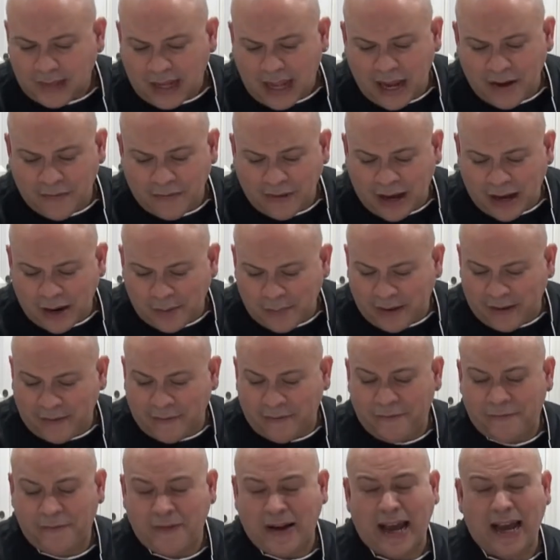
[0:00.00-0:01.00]
I've got
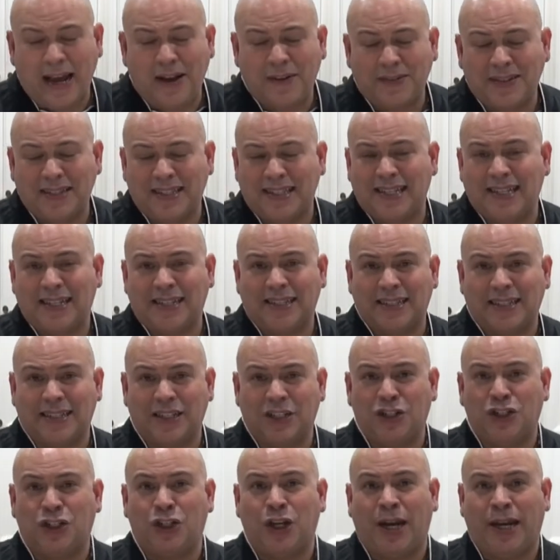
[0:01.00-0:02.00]
about
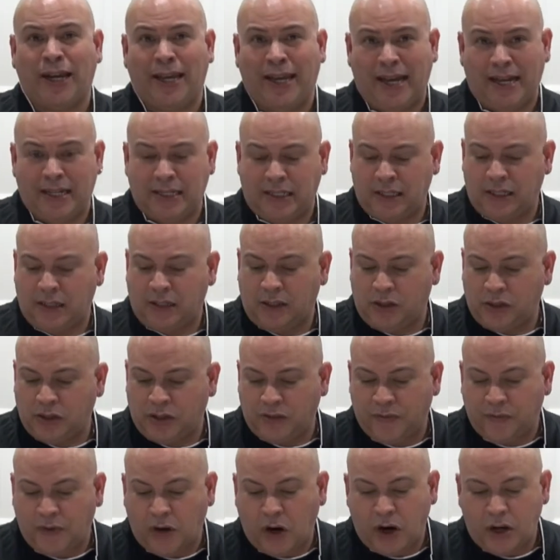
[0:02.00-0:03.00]
5-6 gigantic cloves
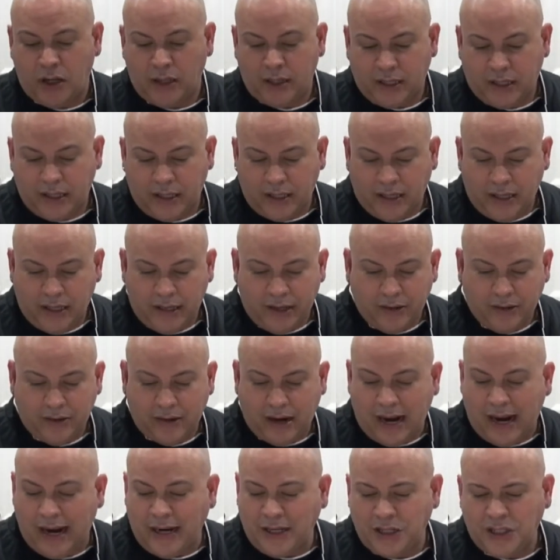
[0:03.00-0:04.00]
of garlic in here.
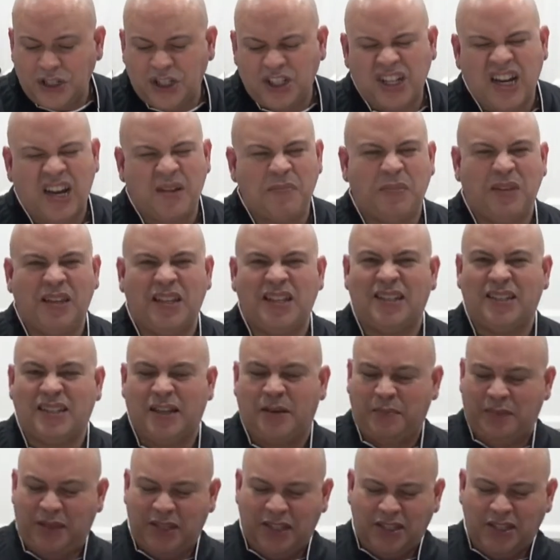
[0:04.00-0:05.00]
I just chop things
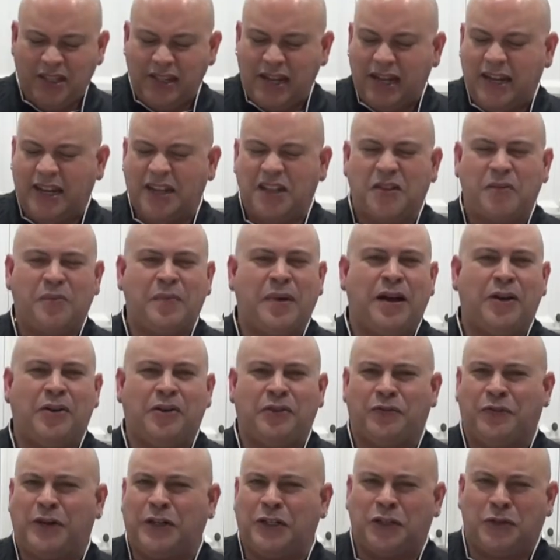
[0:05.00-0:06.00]
up. These are like in my
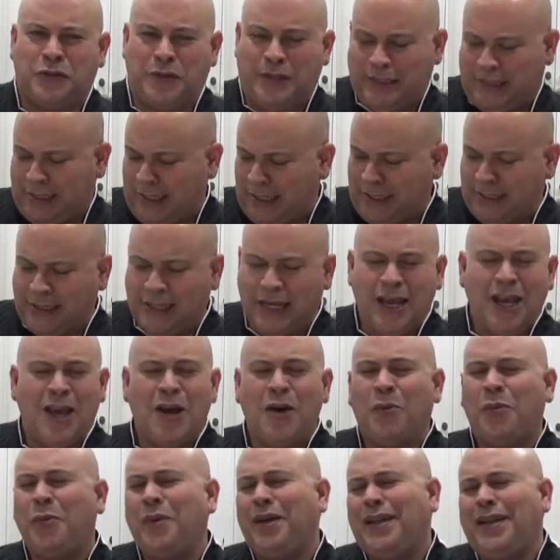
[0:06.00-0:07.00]
old restaurant days.
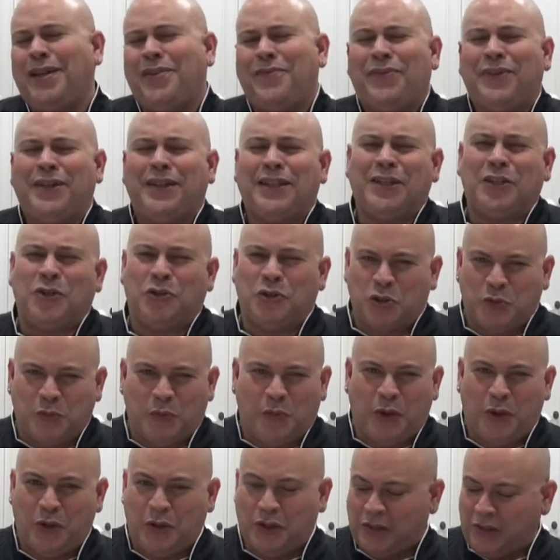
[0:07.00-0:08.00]
We didn't really use
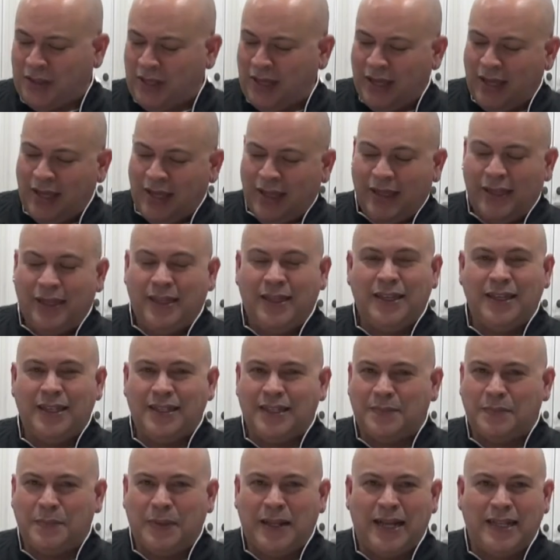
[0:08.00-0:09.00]
bowls.
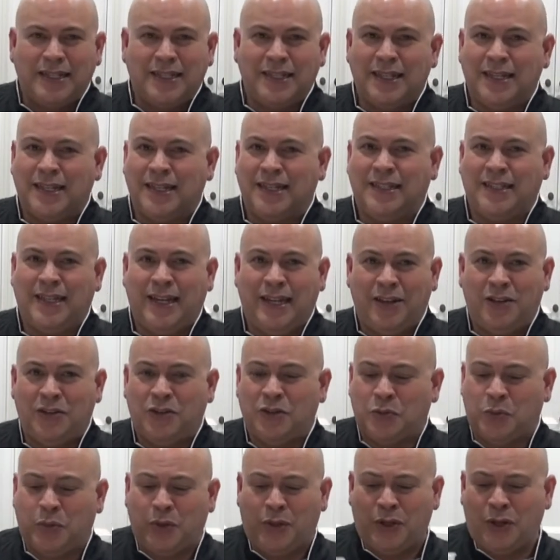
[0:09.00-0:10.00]
These plastic containers
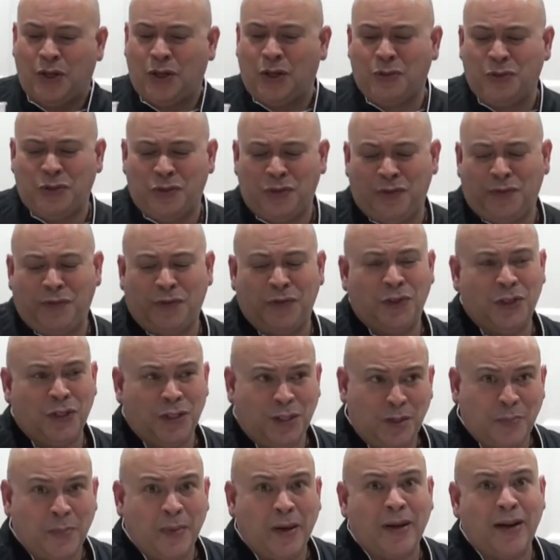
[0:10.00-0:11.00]
were the go-to for just
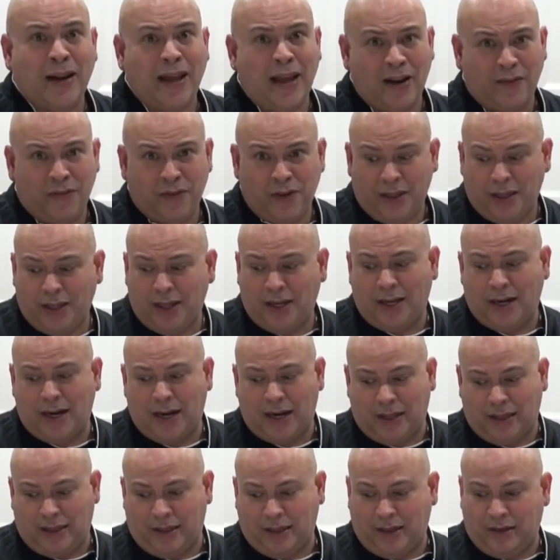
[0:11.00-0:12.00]
about everything and
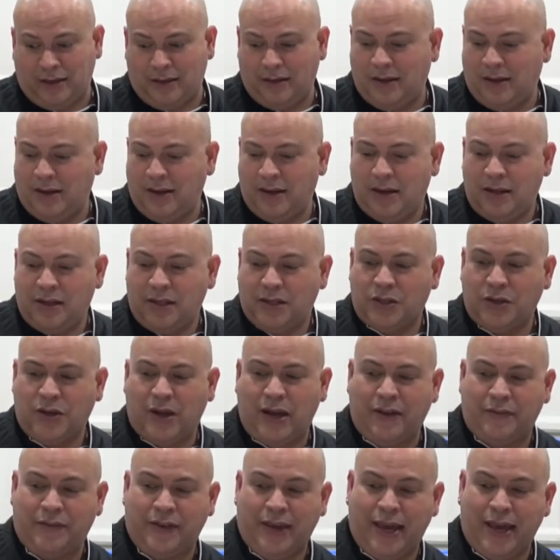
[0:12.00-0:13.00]
anything. So I
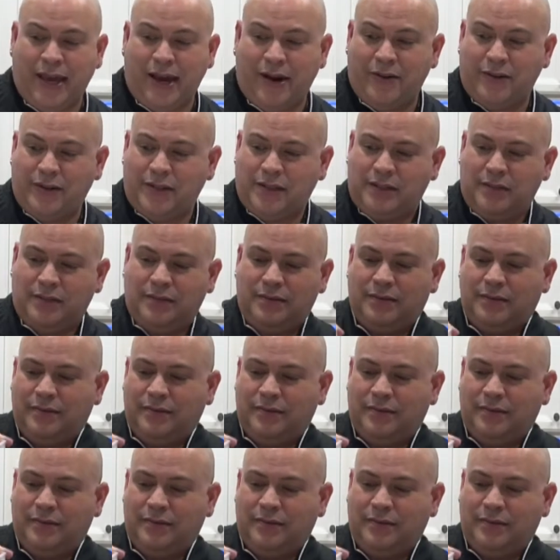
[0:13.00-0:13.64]
have carrots.